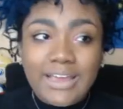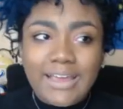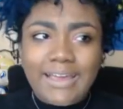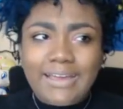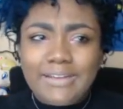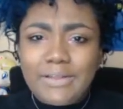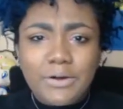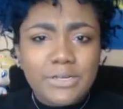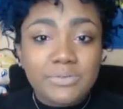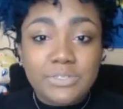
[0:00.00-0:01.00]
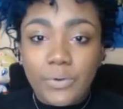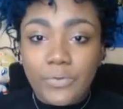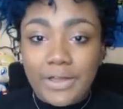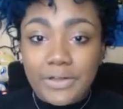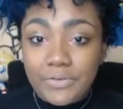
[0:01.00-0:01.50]
and the artist wasn't all
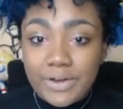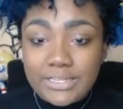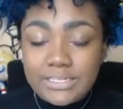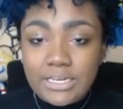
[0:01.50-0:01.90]
that great,